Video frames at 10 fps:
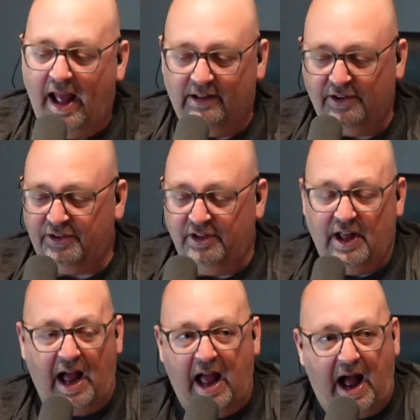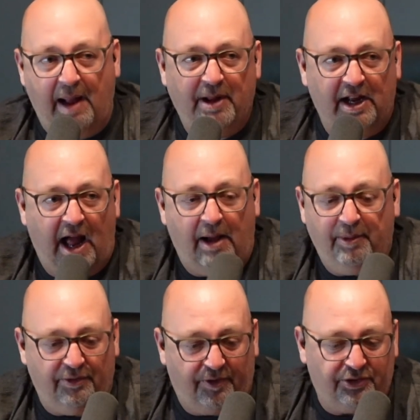listen, I'll be
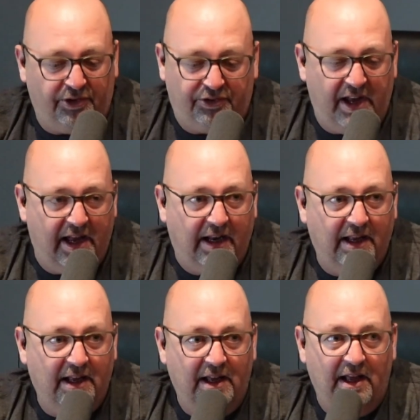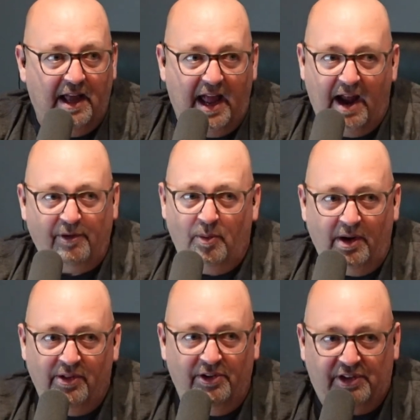the first to say it. Every one
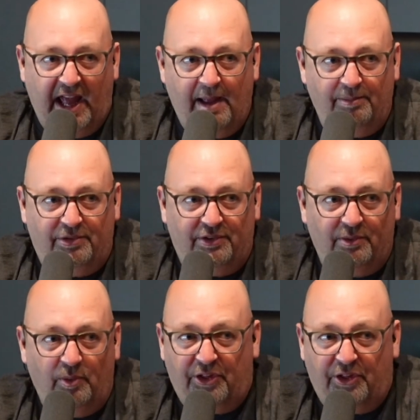of these games, with the